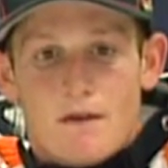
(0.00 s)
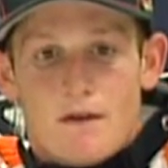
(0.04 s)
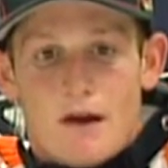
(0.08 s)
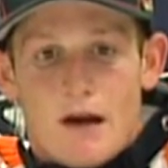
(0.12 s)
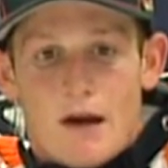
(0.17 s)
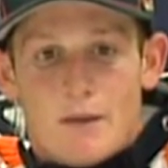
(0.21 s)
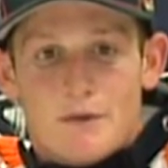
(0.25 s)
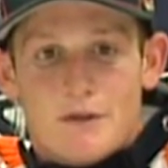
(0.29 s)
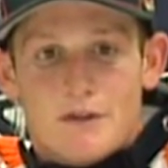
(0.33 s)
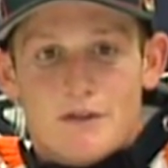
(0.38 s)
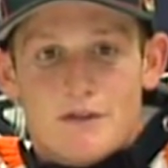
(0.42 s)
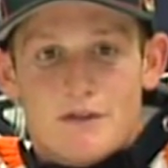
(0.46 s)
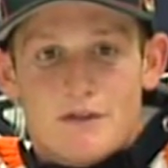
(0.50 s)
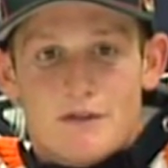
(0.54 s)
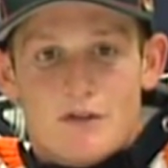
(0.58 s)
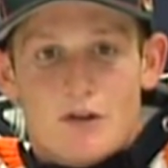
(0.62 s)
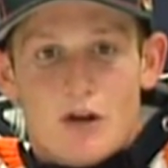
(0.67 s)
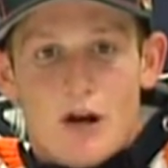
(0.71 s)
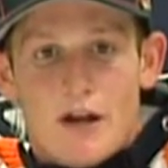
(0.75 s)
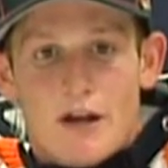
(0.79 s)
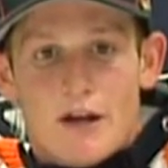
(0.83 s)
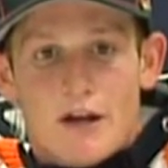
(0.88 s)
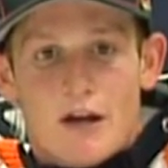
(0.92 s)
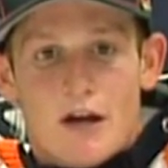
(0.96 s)
I'm just
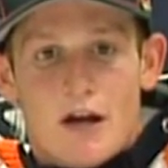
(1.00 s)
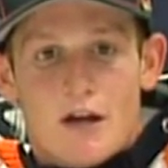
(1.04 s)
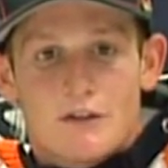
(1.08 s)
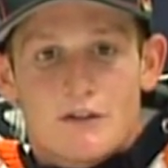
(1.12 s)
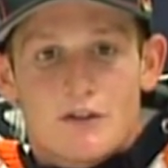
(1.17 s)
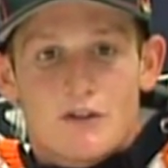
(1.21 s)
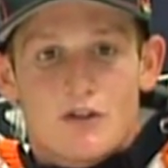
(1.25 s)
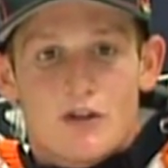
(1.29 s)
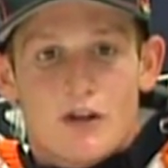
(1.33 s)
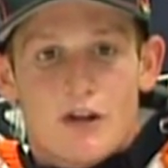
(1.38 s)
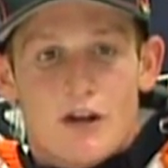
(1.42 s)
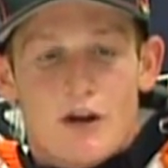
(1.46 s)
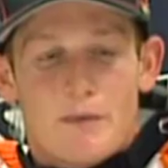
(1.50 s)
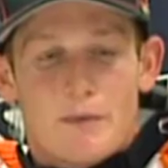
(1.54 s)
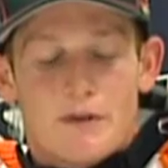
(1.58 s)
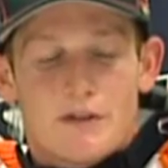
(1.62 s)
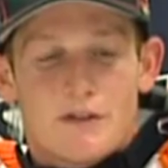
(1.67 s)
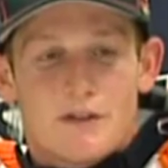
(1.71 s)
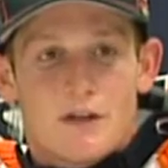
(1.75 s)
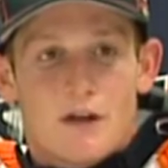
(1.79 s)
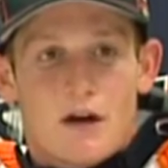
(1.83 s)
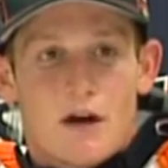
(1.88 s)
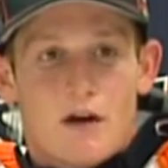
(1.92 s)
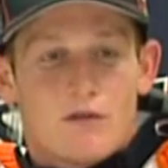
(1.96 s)
trying to concentrate on
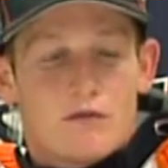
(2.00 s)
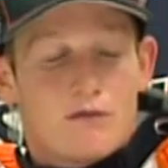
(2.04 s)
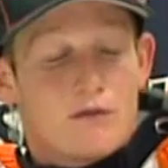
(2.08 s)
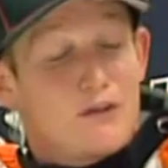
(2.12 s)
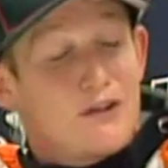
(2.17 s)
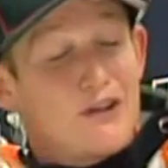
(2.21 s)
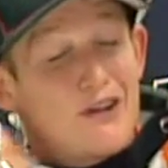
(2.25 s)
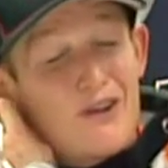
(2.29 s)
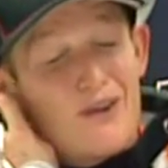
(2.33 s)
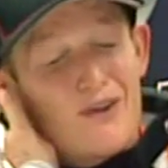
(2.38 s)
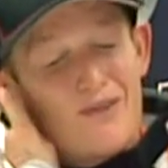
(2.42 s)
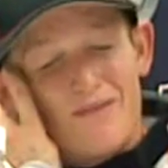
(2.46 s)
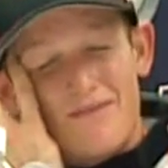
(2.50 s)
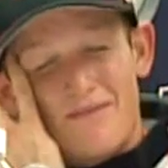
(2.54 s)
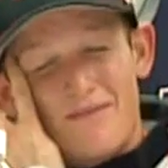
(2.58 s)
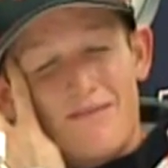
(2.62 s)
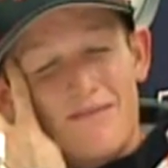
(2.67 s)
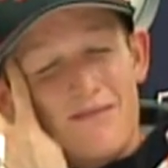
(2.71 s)
myself, you know.